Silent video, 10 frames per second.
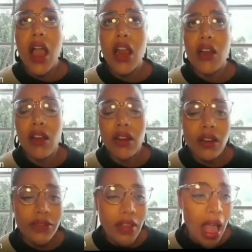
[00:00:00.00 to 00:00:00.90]
a lot
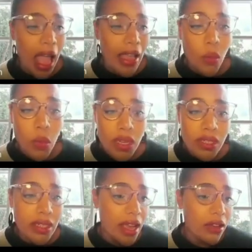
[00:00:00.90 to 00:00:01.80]
of a high
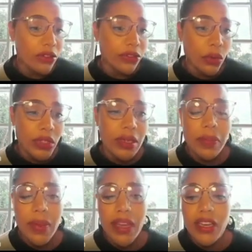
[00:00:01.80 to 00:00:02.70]
word count, 40
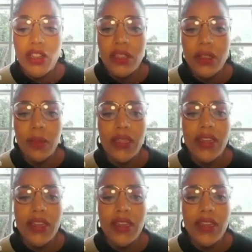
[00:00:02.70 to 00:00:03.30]
pages, but